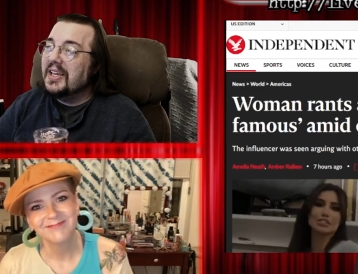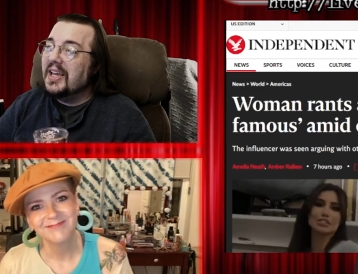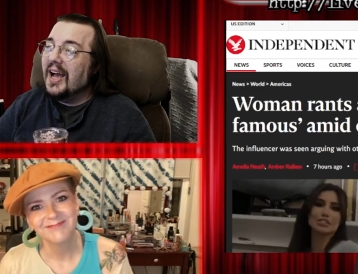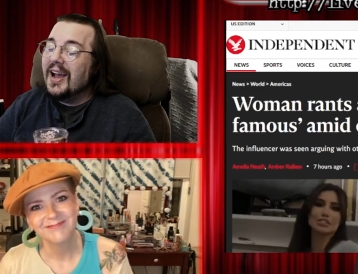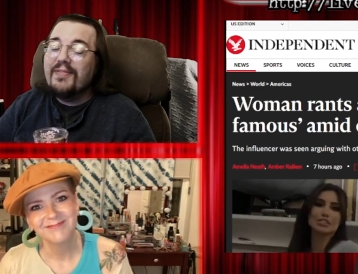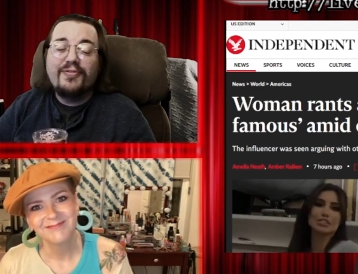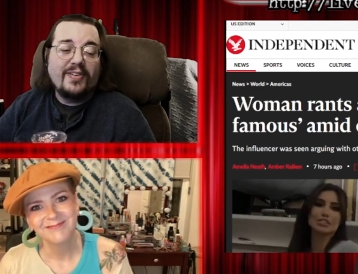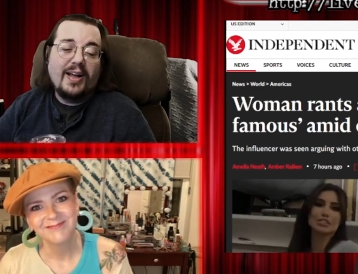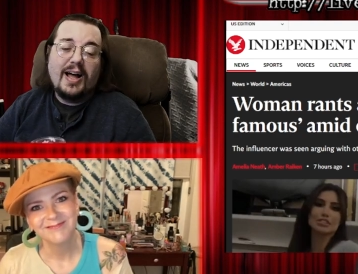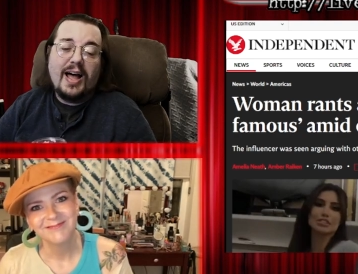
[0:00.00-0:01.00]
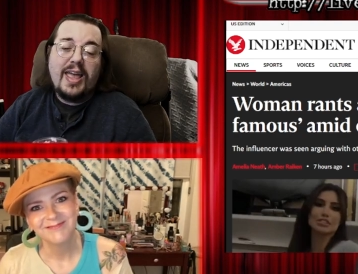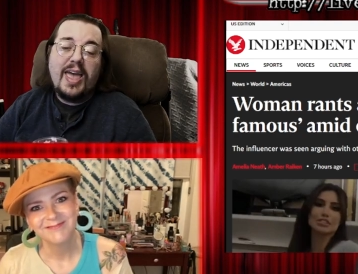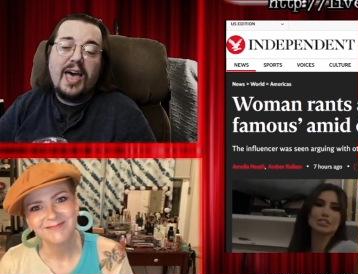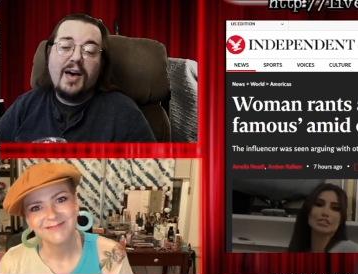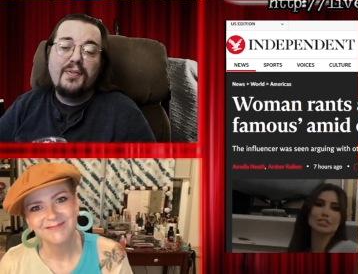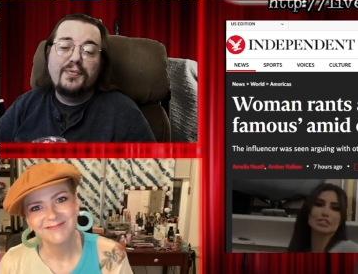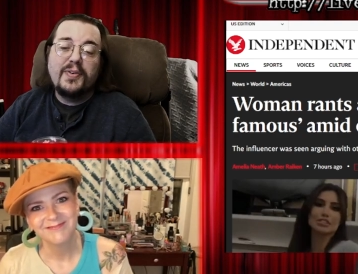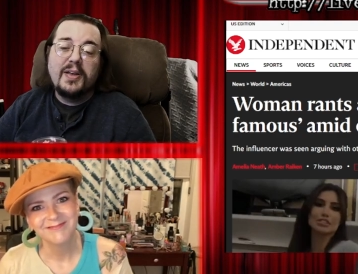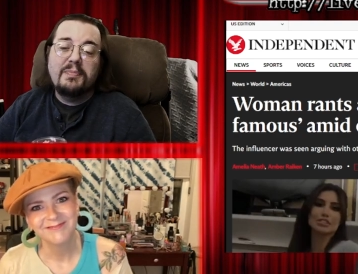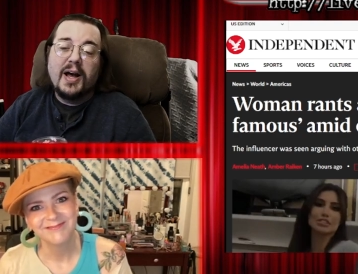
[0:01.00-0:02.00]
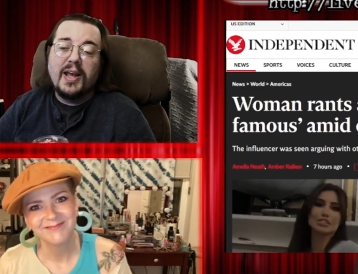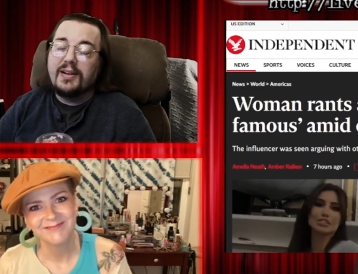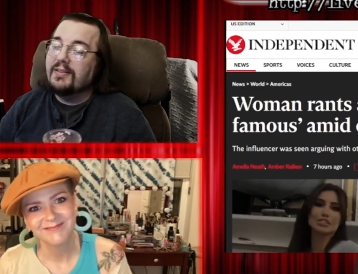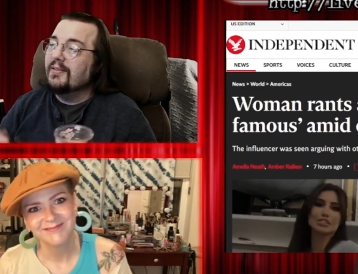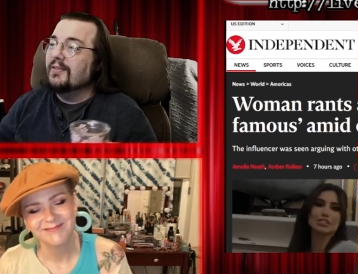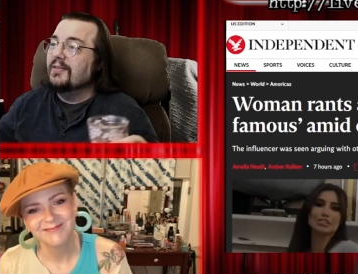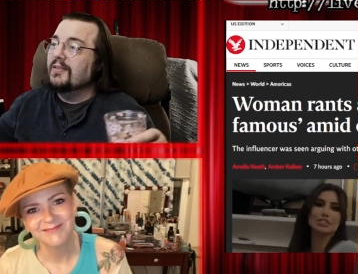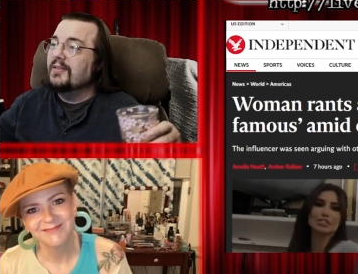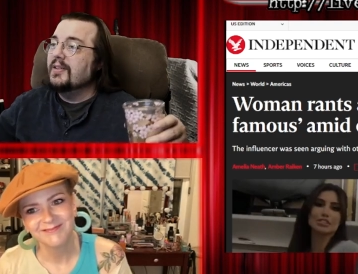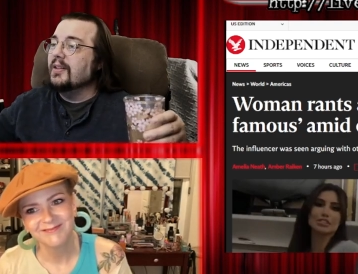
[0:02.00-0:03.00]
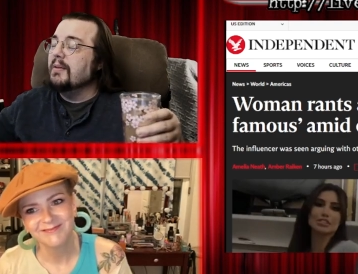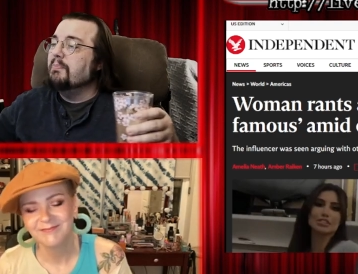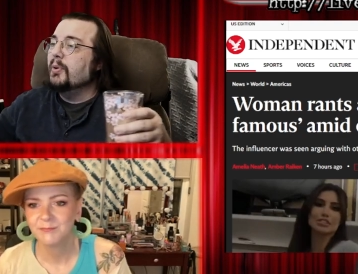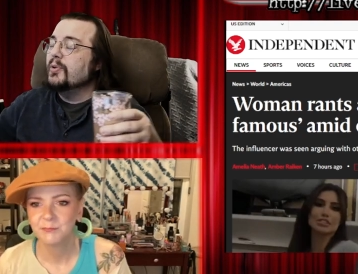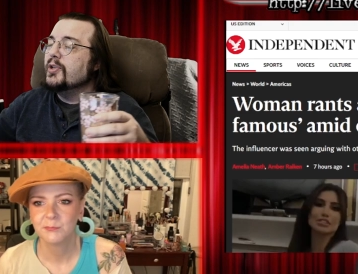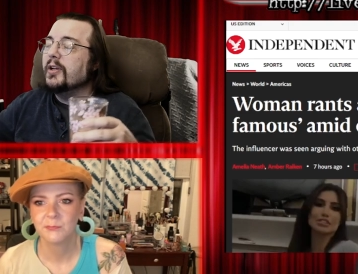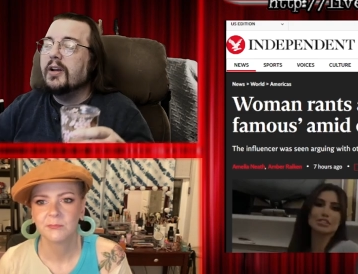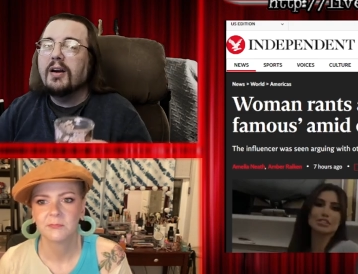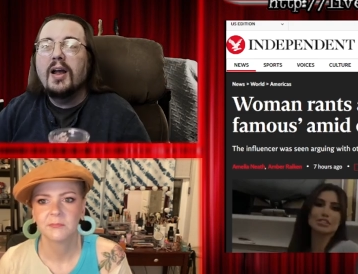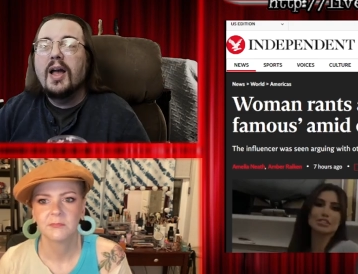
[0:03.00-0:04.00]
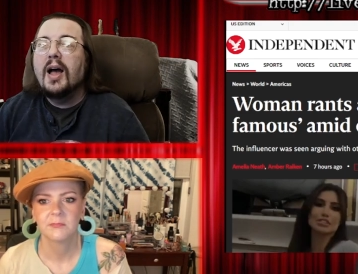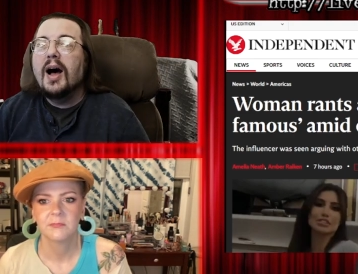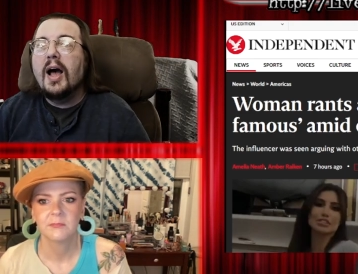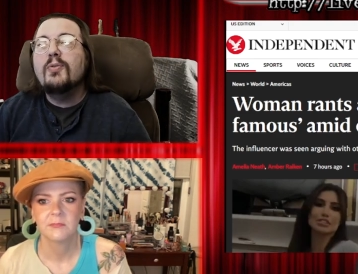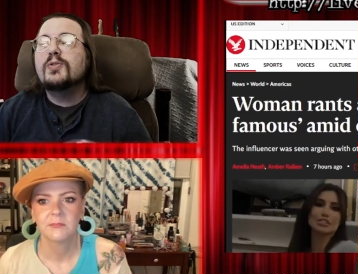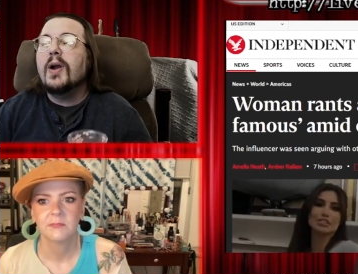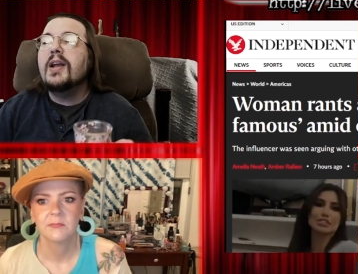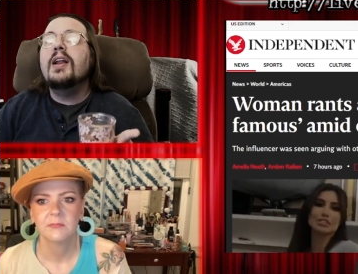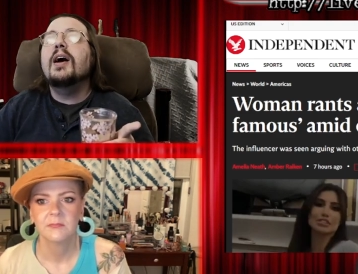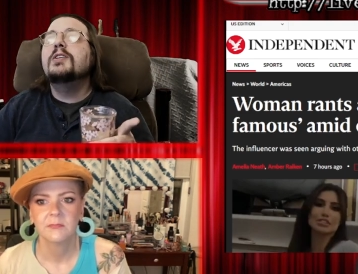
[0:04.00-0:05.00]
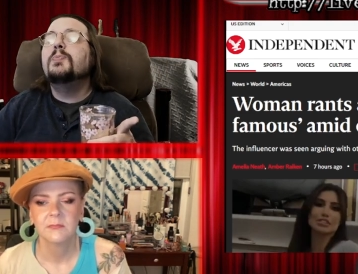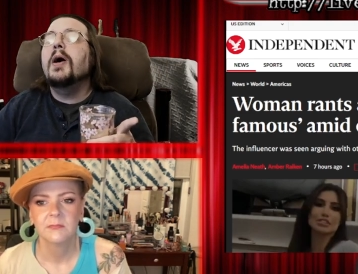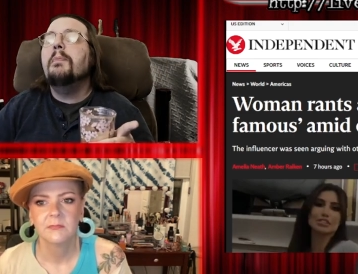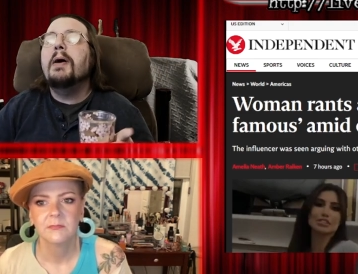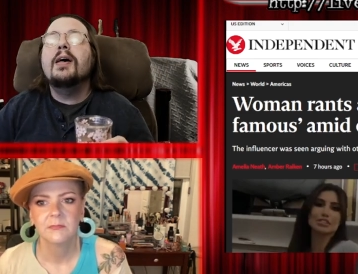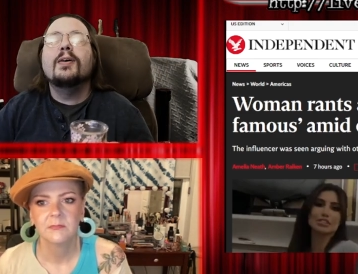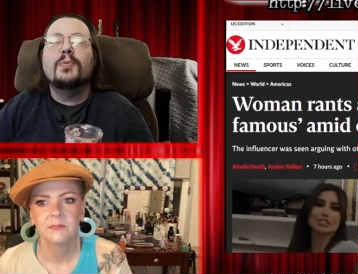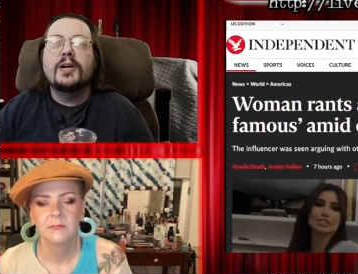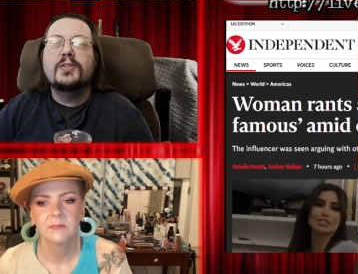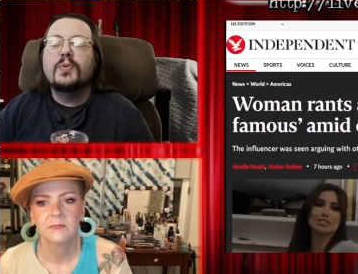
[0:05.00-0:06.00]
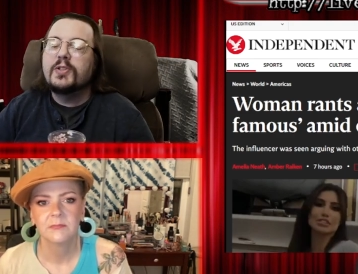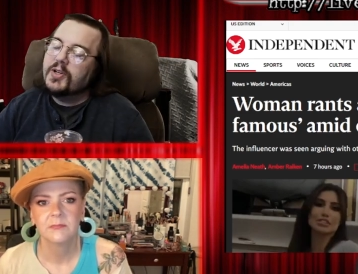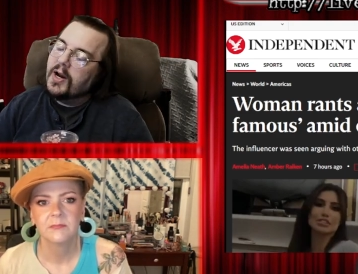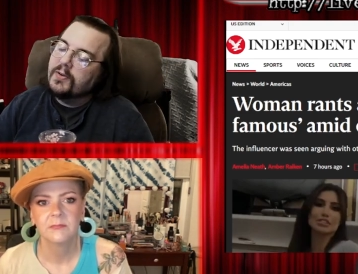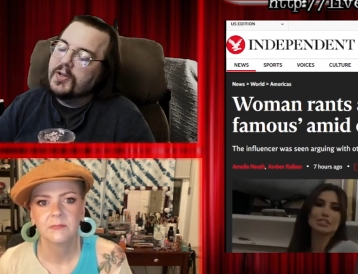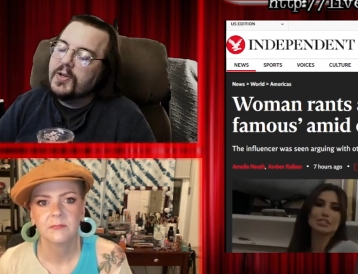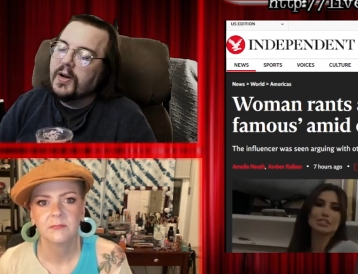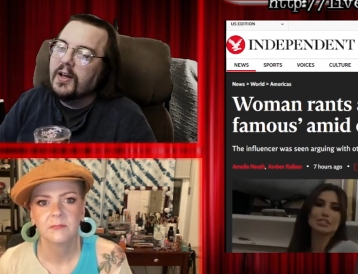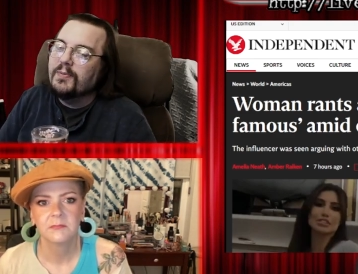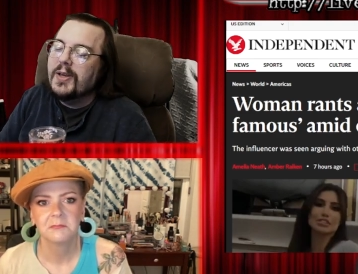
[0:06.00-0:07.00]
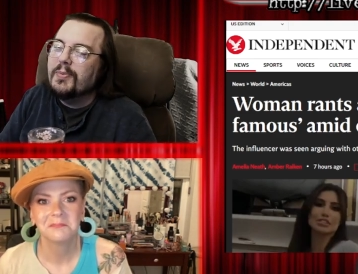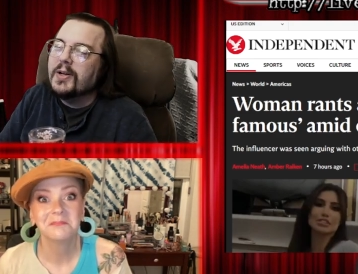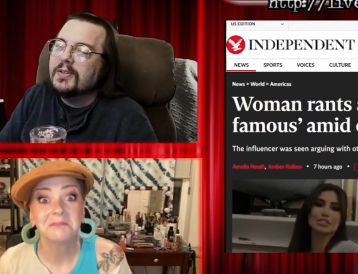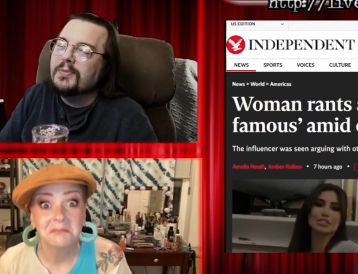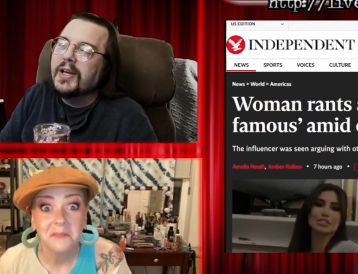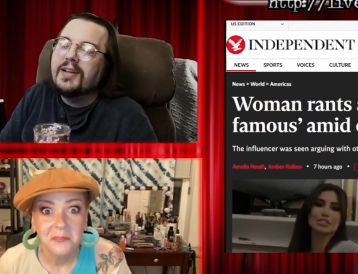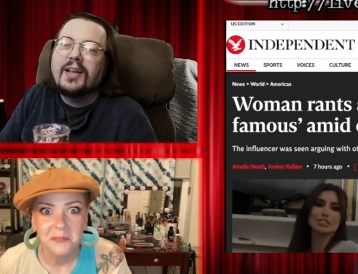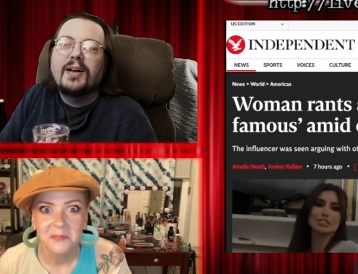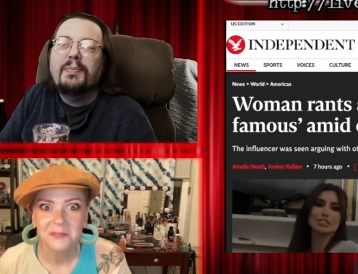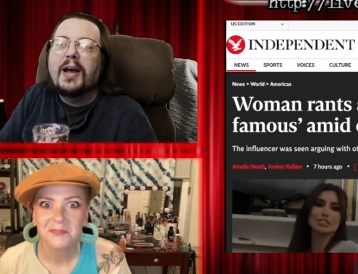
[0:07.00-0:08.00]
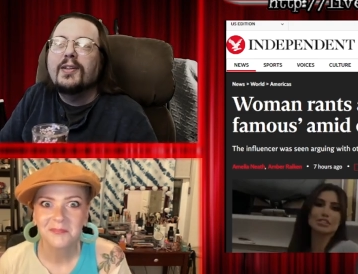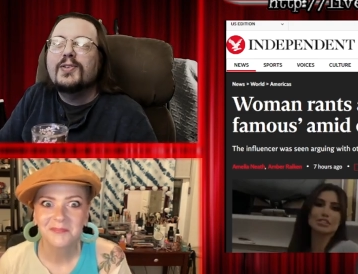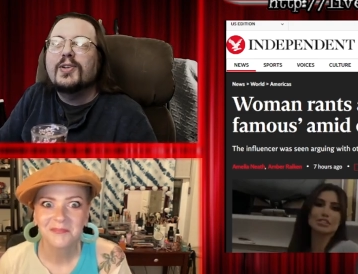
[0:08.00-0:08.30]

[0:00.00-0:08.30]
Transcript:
Speaker 1: I've, I have in my silly bullshit here, I was recognized by a pilot once, which scared the shit out of me, because I'm like, a pilot shouldn't